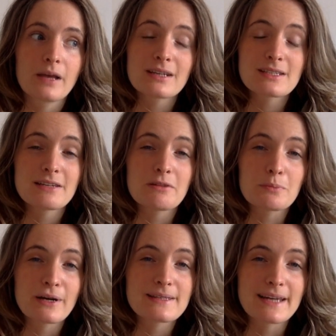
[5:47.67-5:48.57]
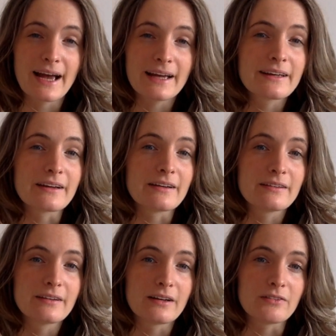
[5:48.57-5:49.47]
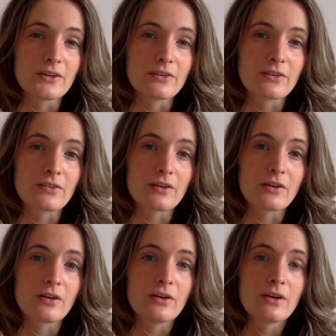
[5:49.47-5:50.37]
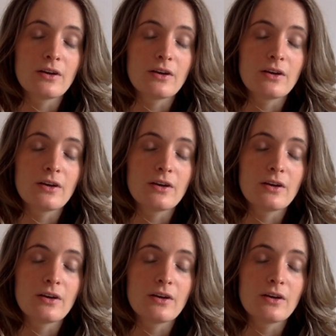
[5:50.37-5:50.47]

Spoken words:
actually repressed anger, I've noticed a lot.